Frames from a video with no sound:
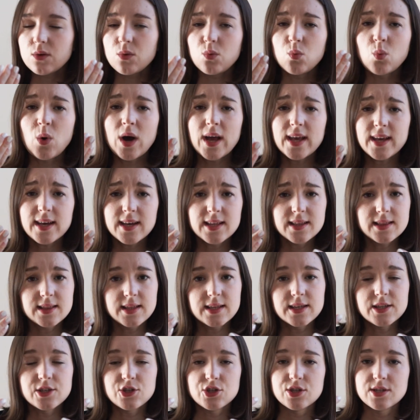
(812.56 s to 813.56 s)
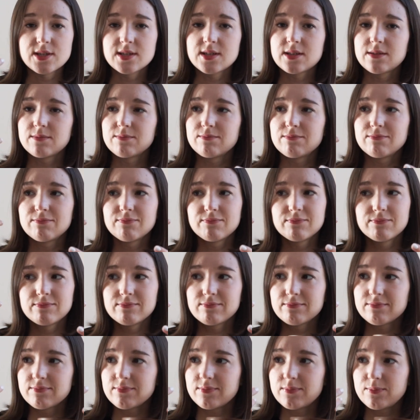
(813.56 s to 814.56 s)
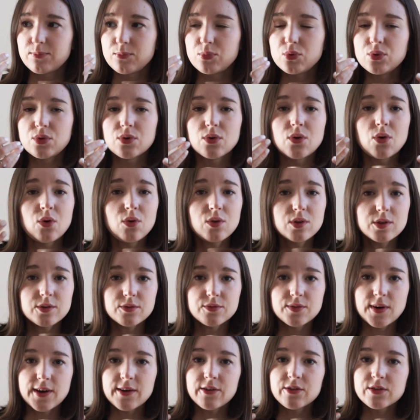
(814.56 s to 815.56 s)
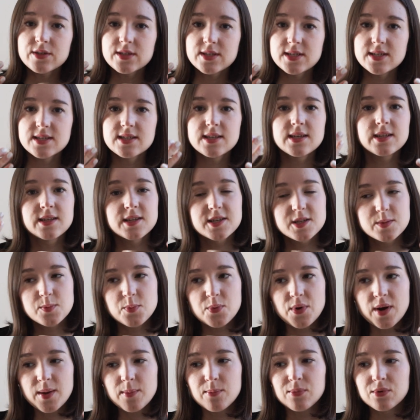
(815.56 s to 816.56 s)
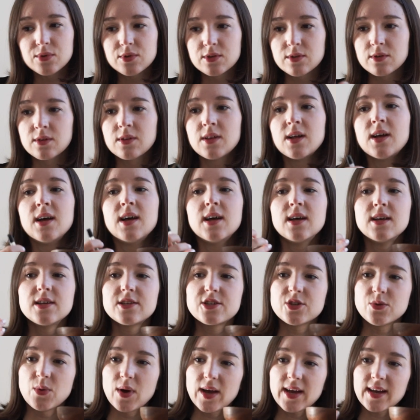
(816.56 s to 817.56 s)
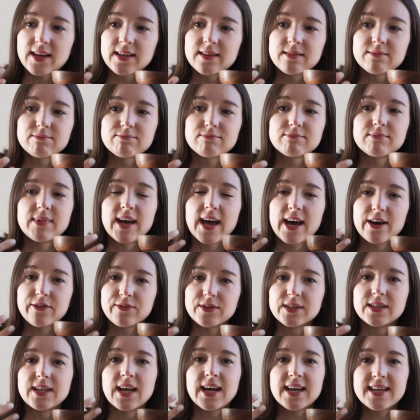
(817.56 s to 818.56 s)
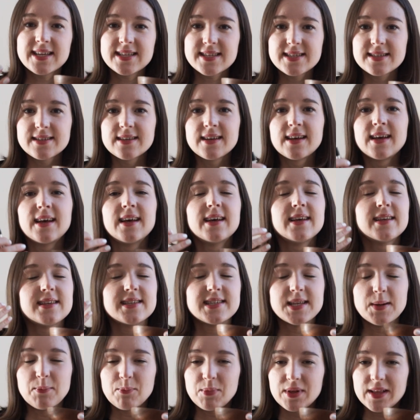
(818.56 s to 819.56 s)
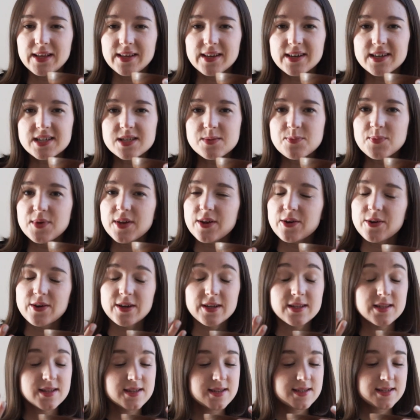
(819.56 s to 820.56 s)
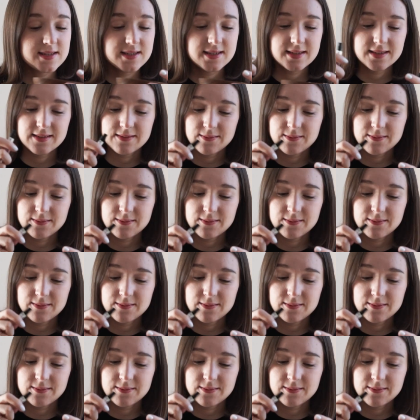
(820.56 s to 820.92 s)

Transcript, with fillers: Why can't they just put all the fragrances in a spray bottle so I can have a nice sampling experience?